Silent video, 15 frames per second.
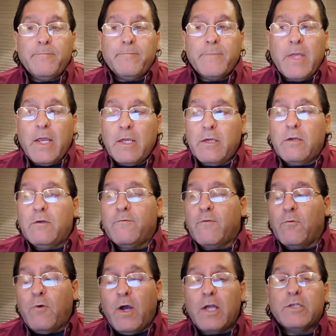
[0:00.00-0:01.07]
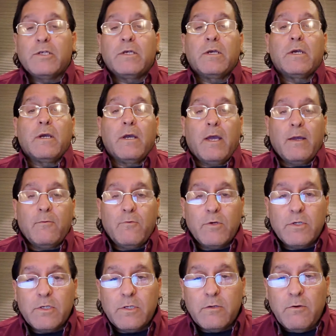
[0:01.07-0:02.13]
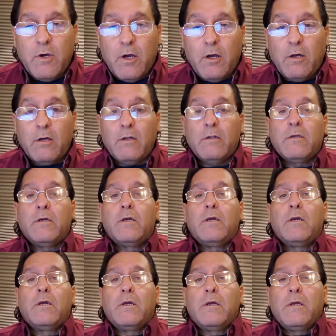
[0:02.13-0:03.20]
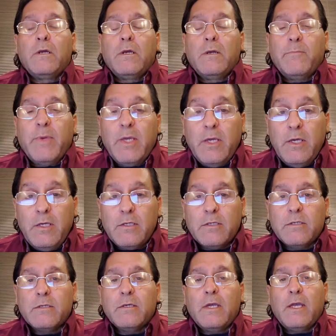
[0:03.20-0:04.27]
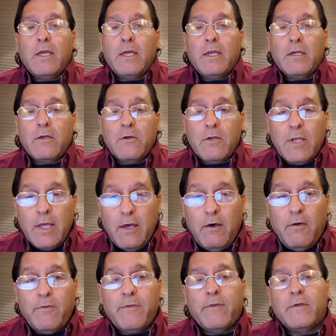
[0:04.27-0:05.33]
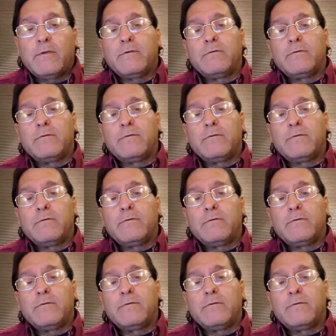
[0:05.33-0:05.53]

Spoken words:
Thank you for watching. I wish you all peace and good health.